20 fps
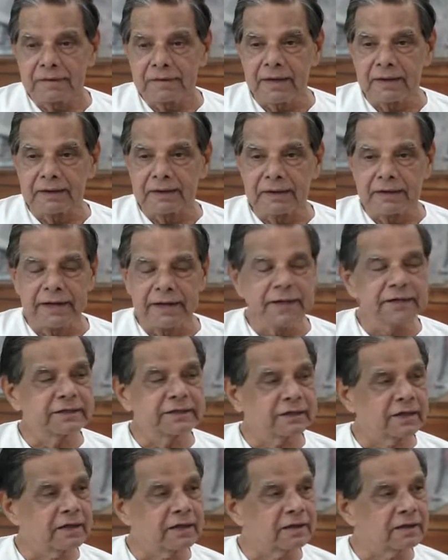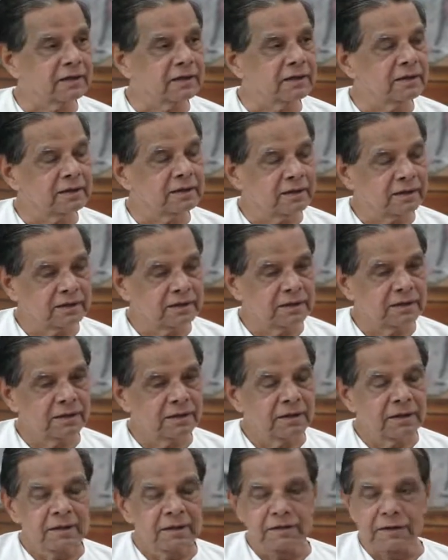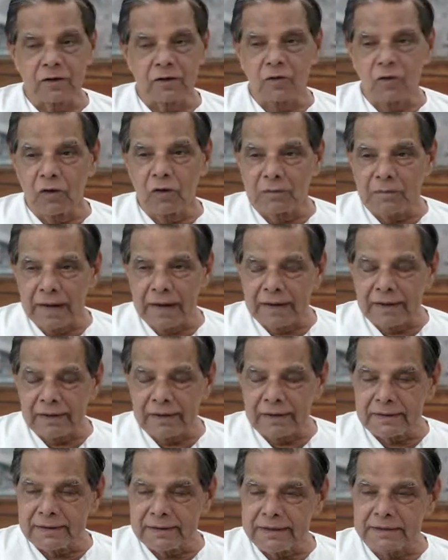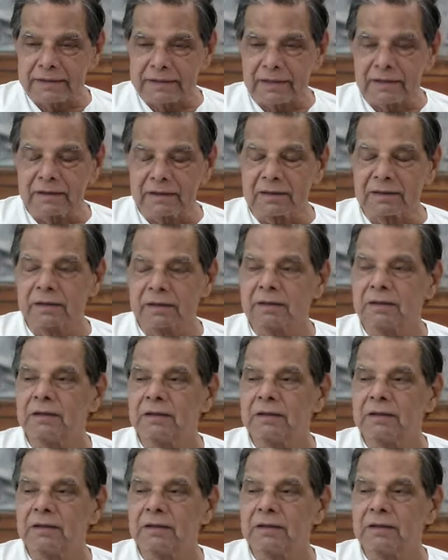That creation, that overmind realization